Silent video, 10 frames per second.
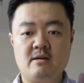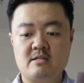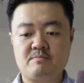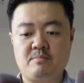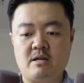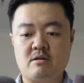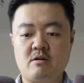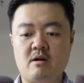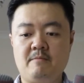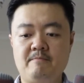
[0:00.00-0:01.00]
It's
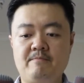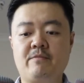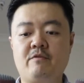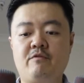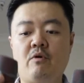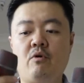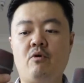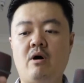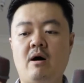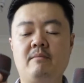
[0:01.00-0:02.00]
better um,
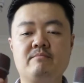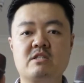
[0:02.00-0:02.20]
for um,